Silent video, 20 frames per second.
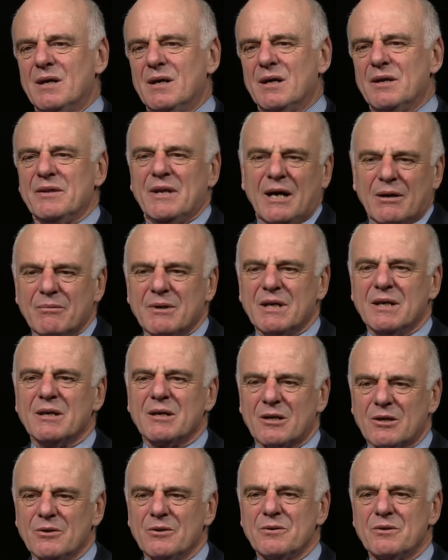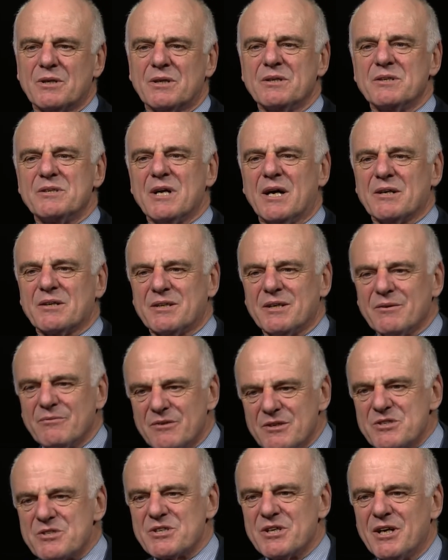And that would include conducting
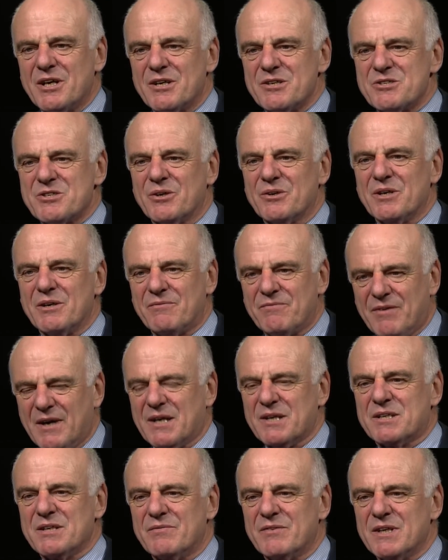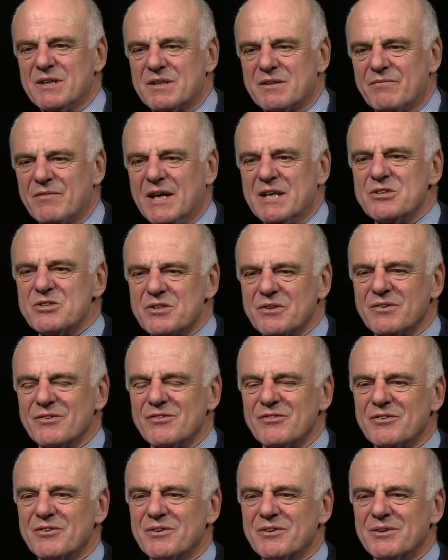research on effective
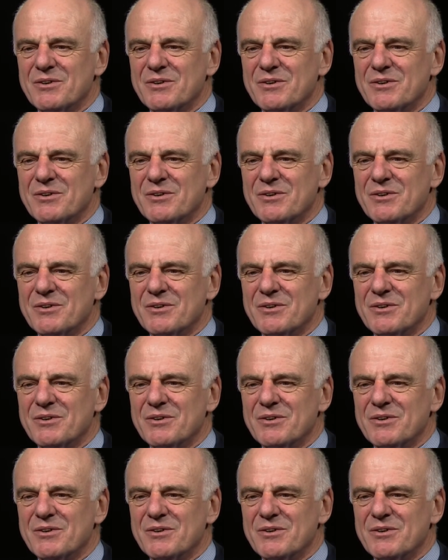interventions,